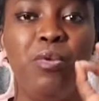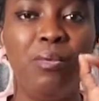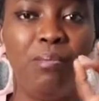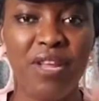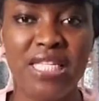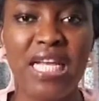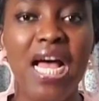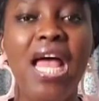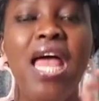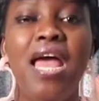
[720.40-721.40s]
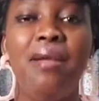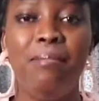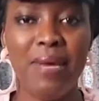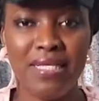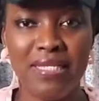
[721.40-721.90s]
between Venita
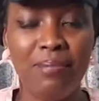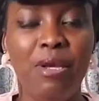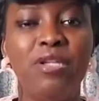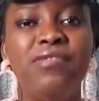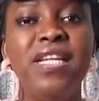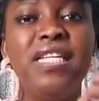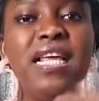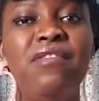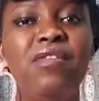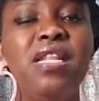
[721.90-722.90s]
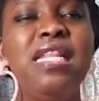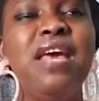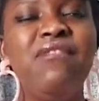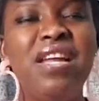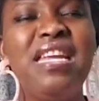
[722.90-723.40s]
and Mercy because Venita even
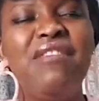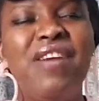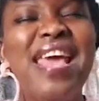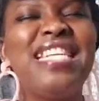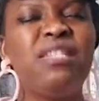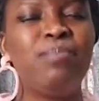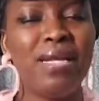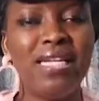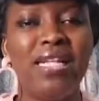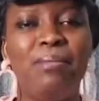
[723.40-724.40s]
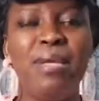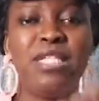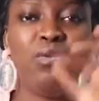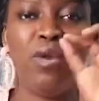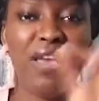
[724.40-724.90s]
never expected that
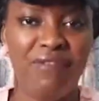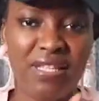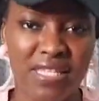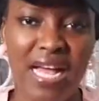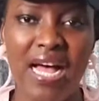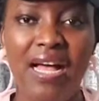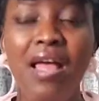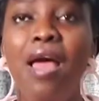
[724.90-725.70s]
Mercy would evict her.